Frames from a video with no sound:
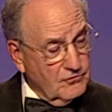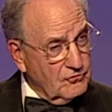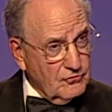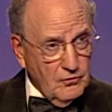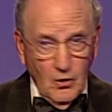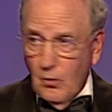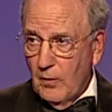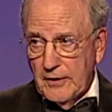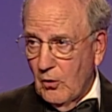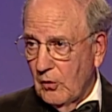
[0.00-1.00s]
slow
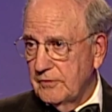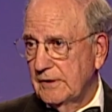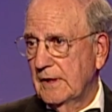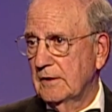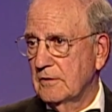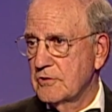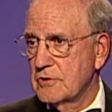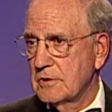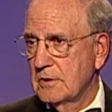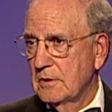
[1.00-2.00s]
and halting English,
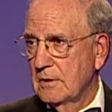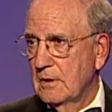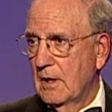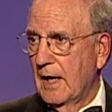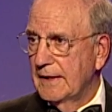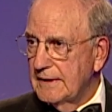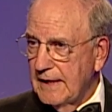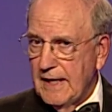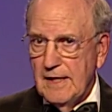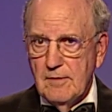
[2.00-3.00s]
"I
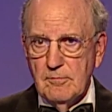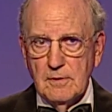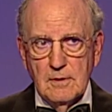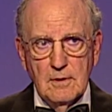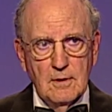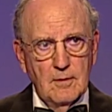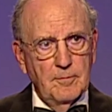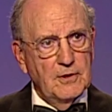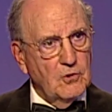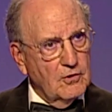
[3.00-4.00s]
came
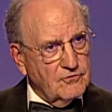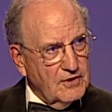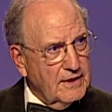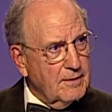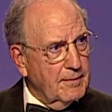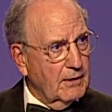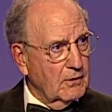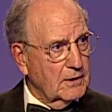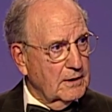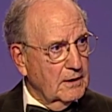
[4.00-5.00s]
because in
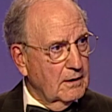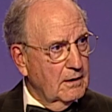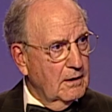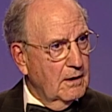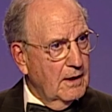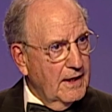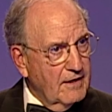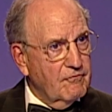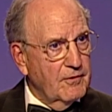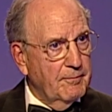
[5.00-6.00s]
America,
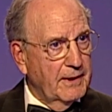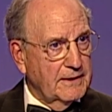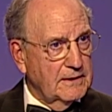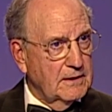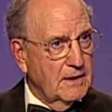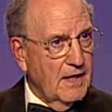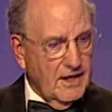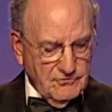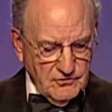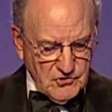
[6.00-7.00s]
everybody
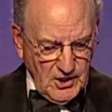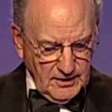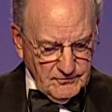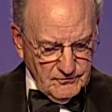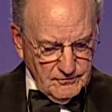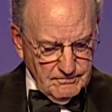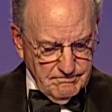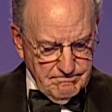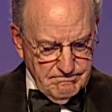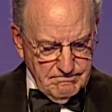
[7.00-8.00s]
has a chance."
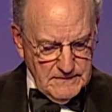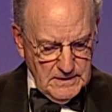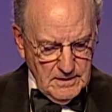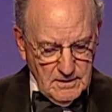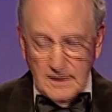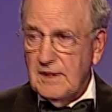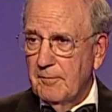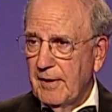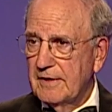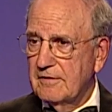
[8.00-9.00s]
Think
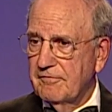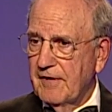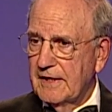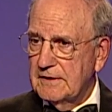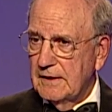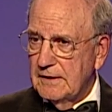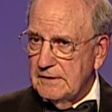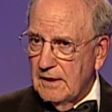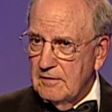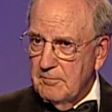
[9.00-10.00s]
about the fact that a
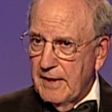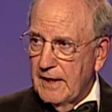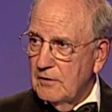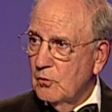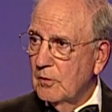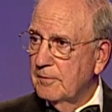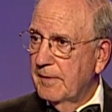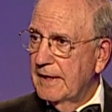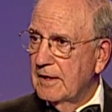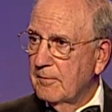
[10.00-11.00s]
young man who had
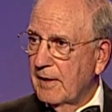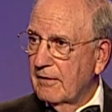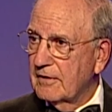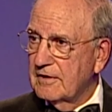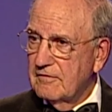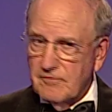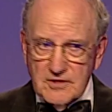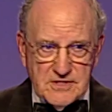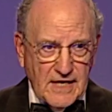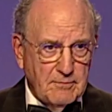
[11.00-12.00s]
been an American for
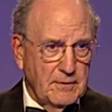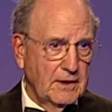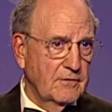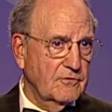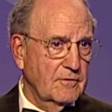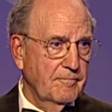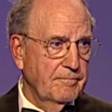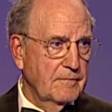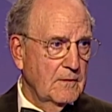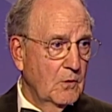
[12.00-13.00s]
10 minutes,
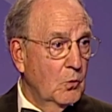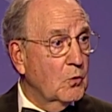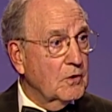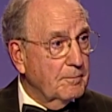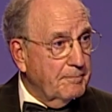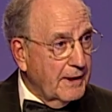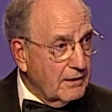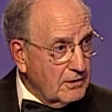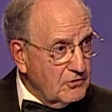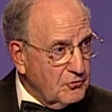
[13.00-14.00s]
who could
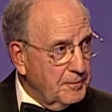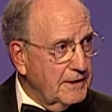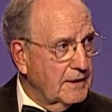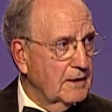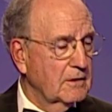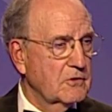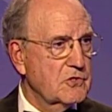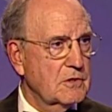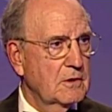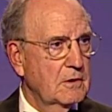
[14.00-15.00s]
barely speak English,